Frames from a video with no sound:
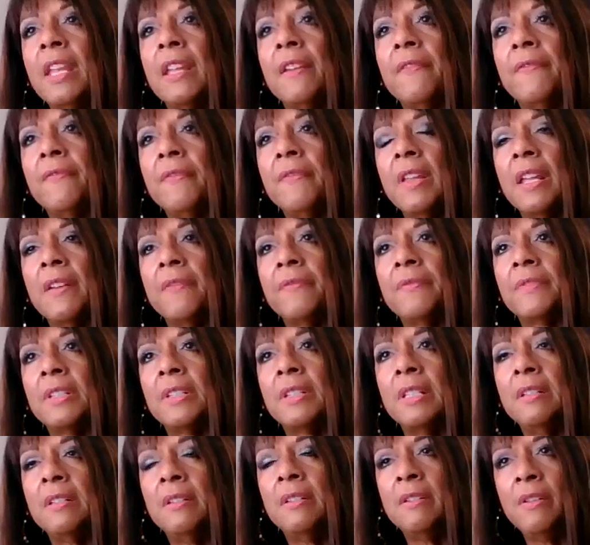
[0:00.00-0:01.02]
a
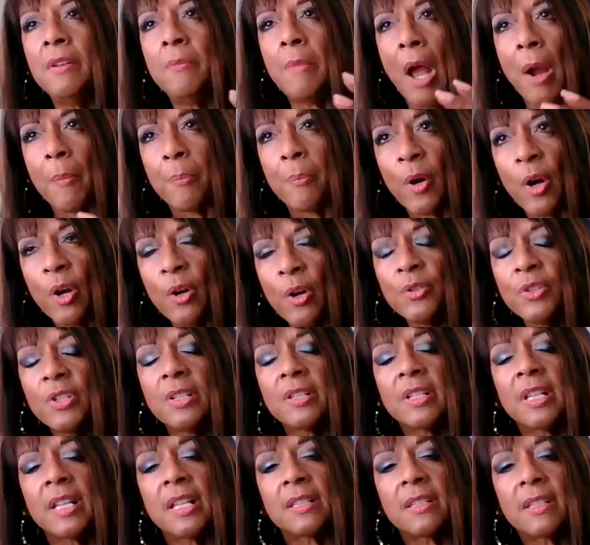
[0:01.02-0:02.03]

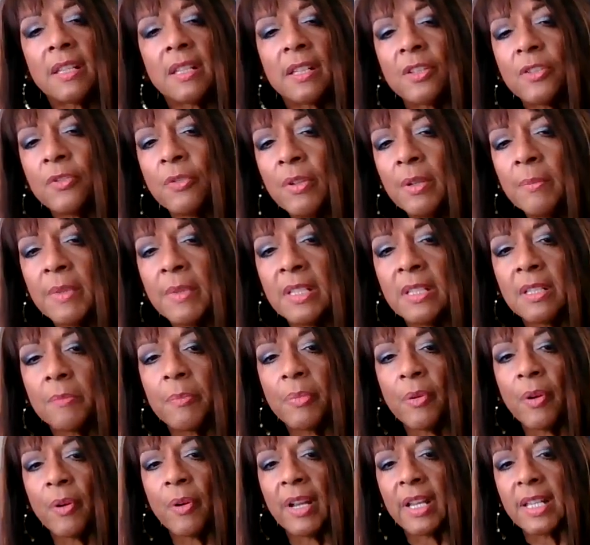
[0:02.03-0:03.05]
person gets extremely
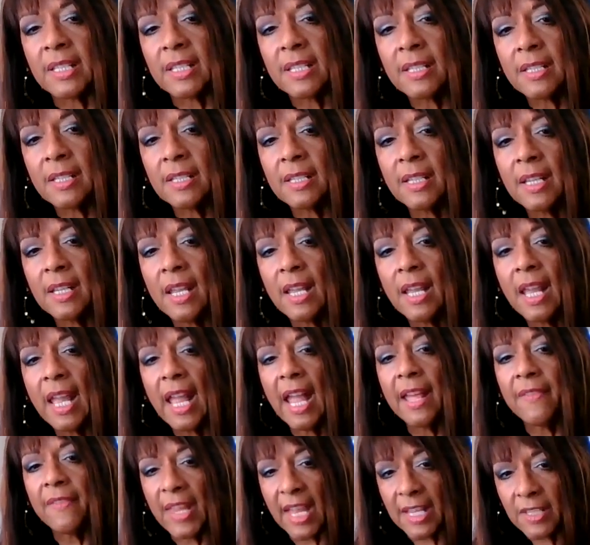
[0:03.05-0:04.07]
depressed,
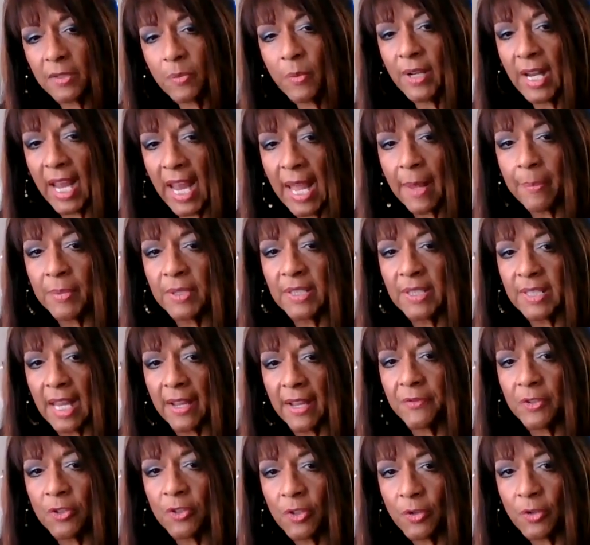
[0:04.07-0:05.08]
and that's what happens
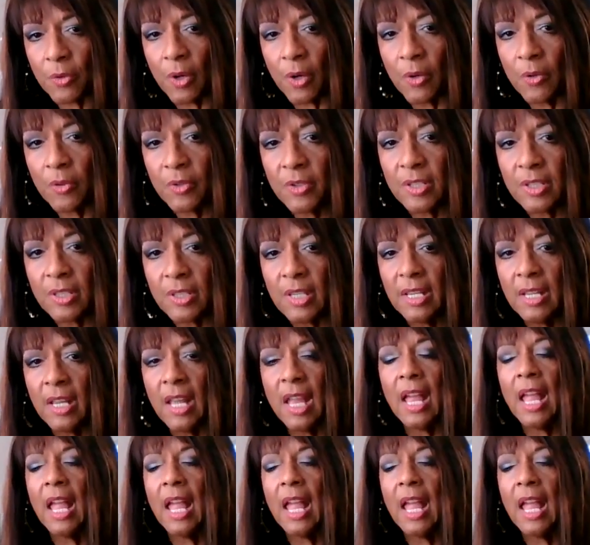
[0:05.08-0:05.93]
after strokes,